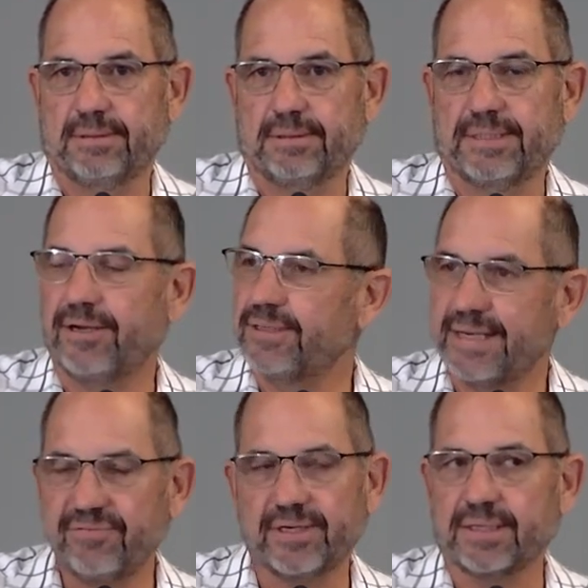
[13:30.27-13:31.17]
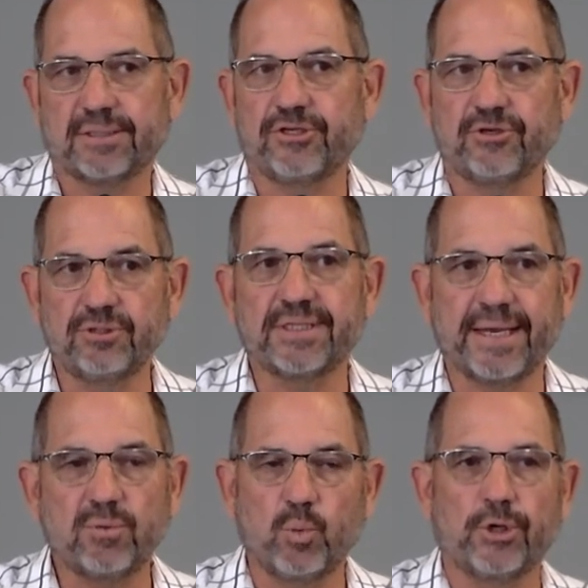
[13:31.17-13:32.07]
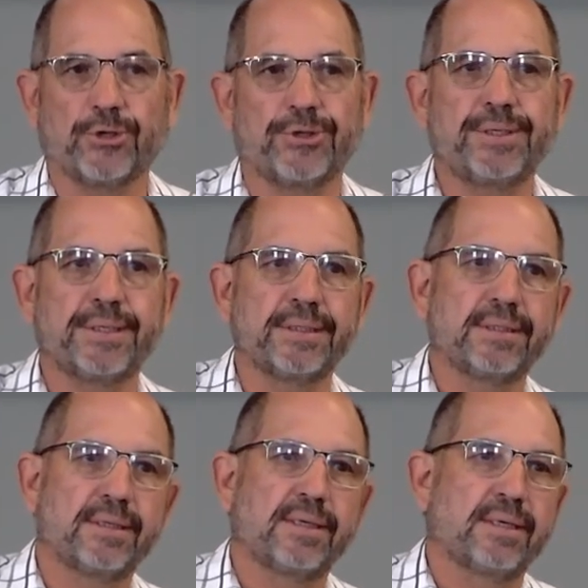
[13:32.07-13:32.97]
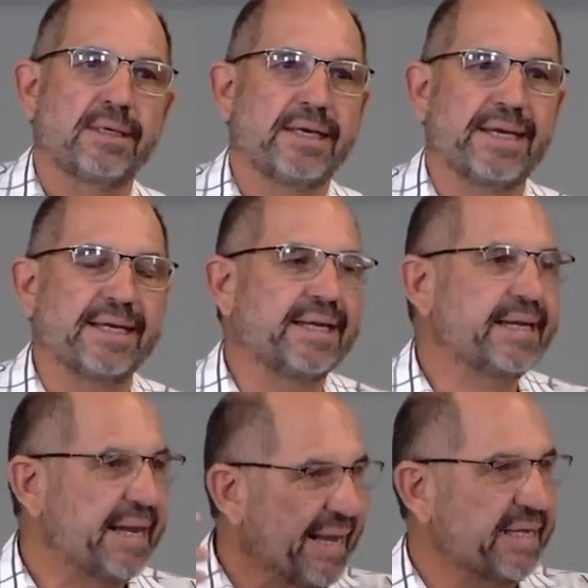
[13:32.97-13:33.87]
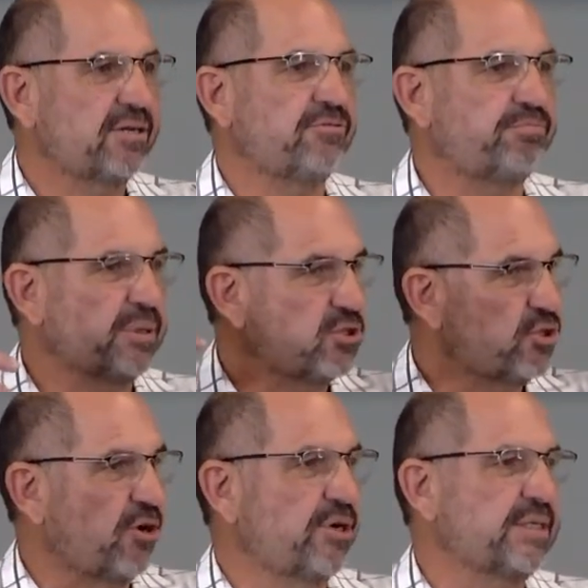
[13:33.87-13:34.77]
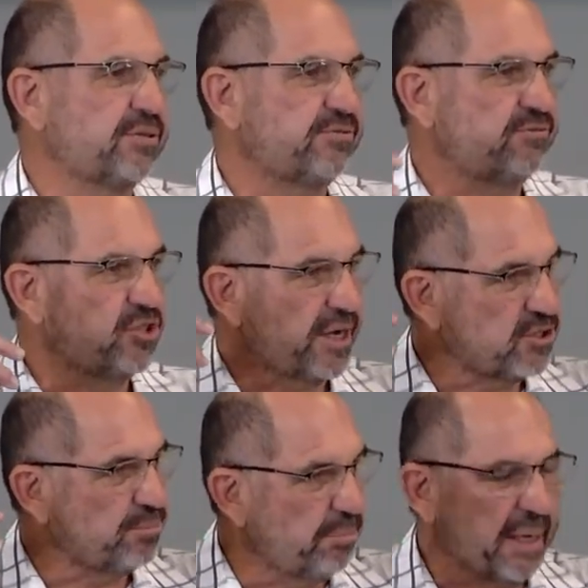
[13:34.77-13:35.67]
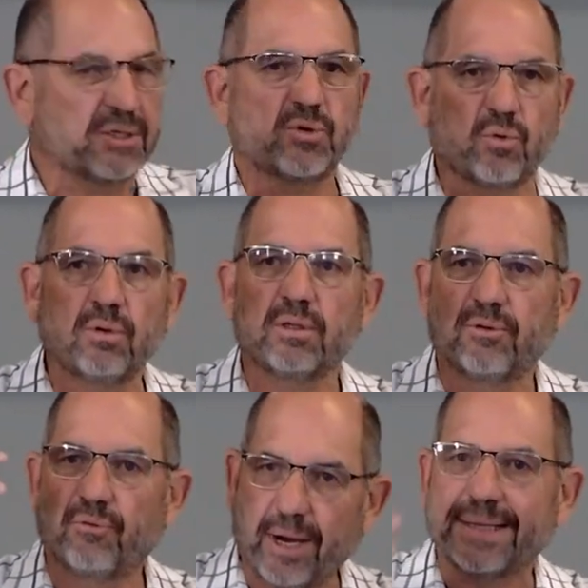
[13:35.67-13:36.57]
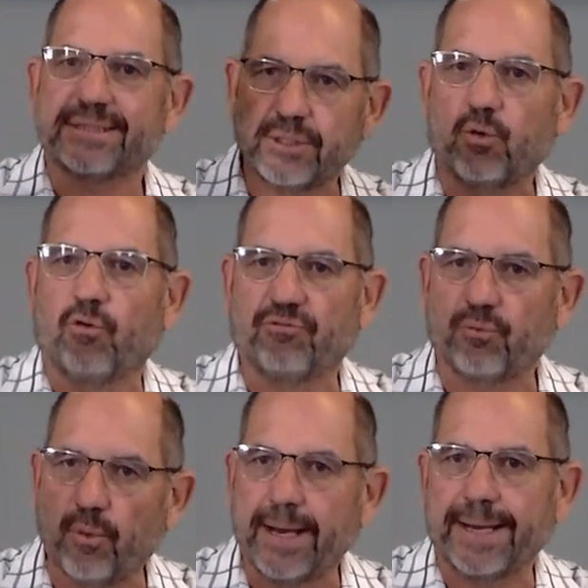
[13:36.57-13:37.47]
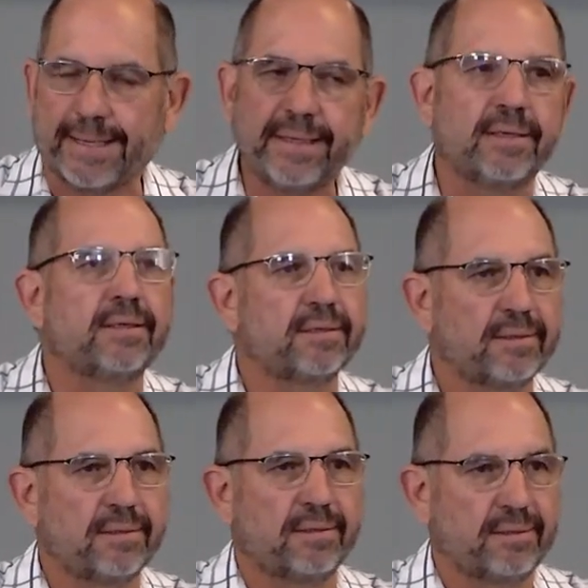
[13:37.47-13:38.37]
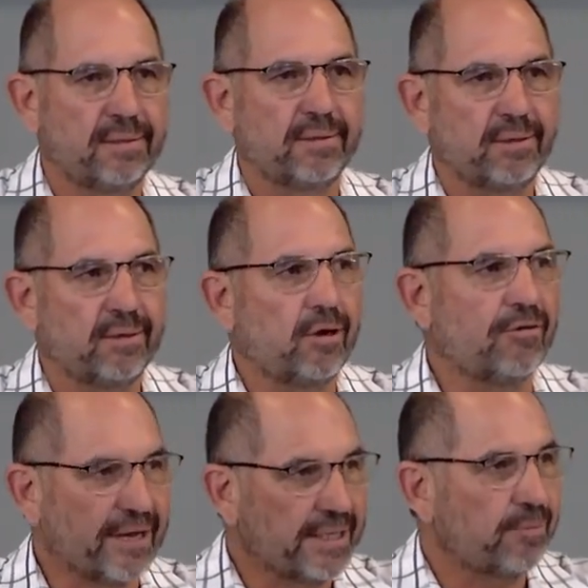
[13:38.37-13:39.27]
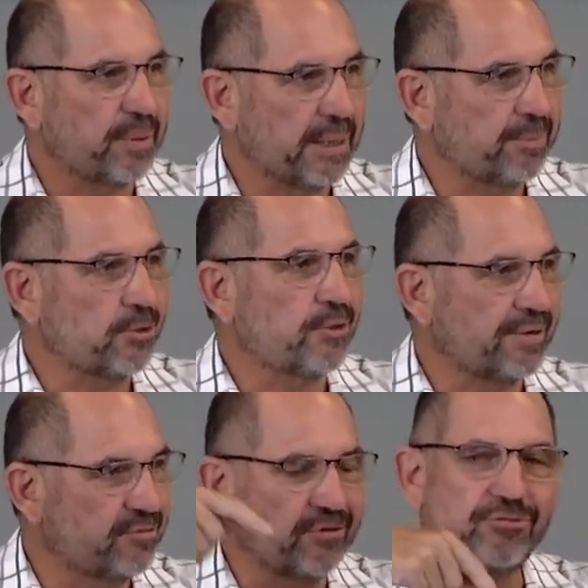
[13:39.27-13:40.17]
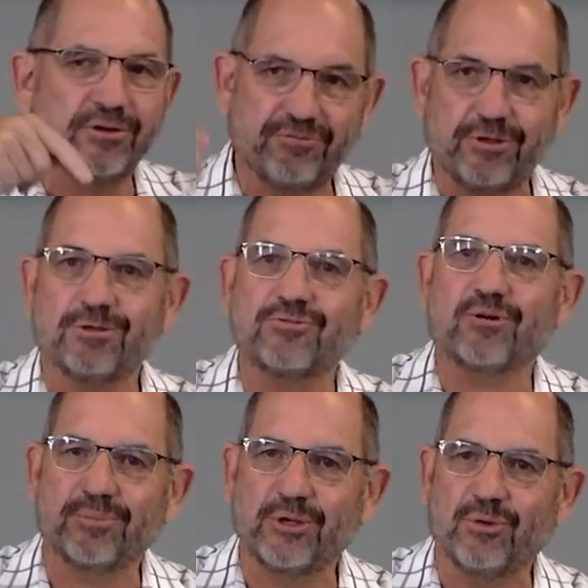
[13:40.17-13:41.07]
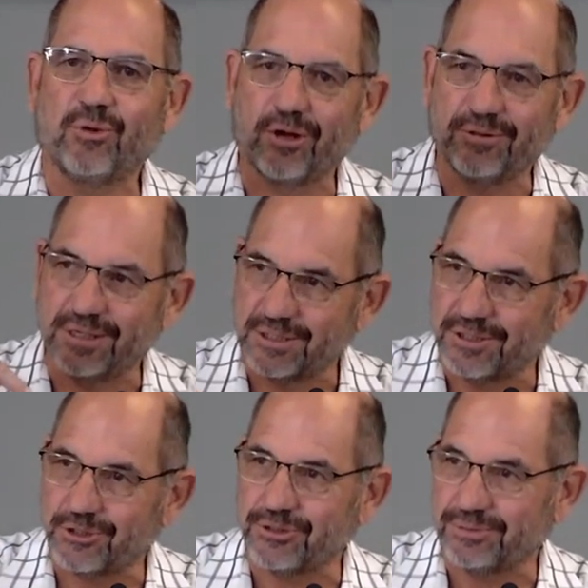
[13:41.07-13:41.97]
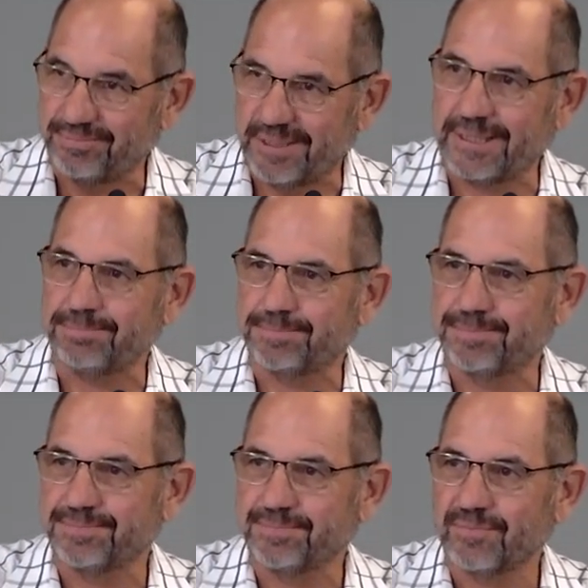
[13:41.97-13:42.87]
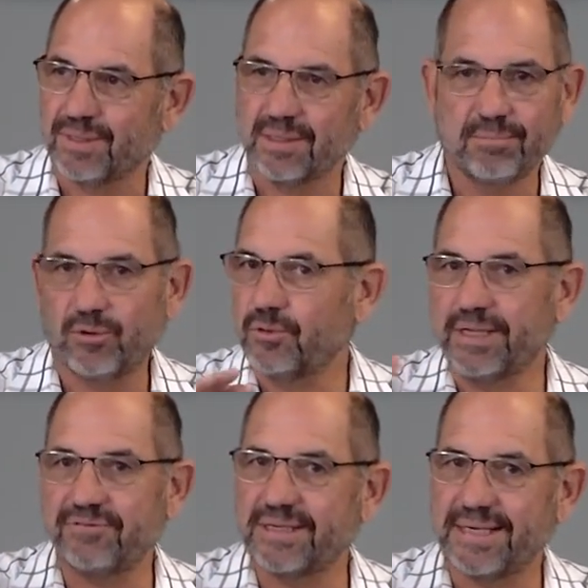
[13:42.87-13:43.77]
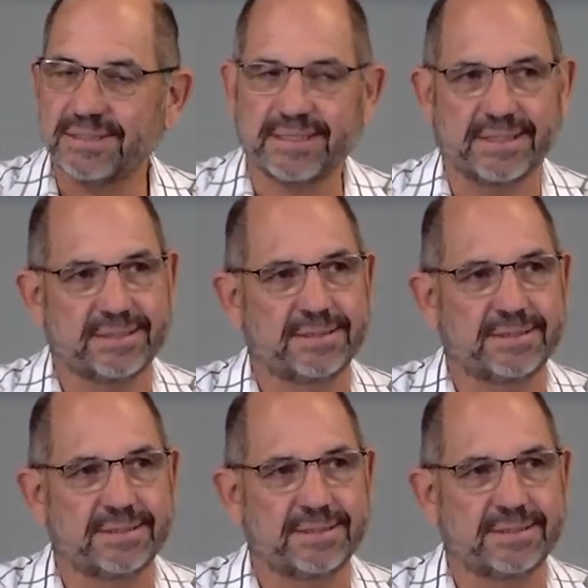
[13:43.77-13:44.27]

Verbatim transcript: Don't ever use that word in a negative, pejorative, judgmental, writing off way of other people who have different views from you on this issue. Yeah? Paul never does that.